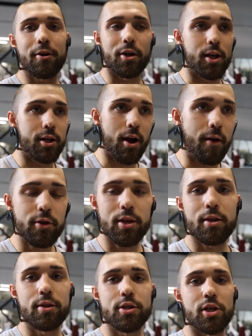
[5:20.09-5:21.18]
You're gonna hear
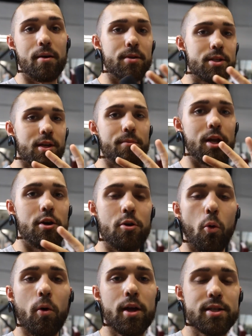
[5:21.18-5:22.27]
everything in the gym. It's gonna be
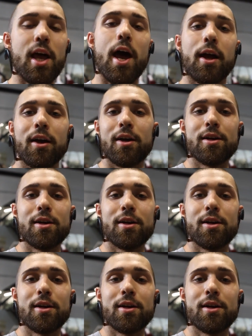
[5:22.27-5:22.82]
annoying as heck,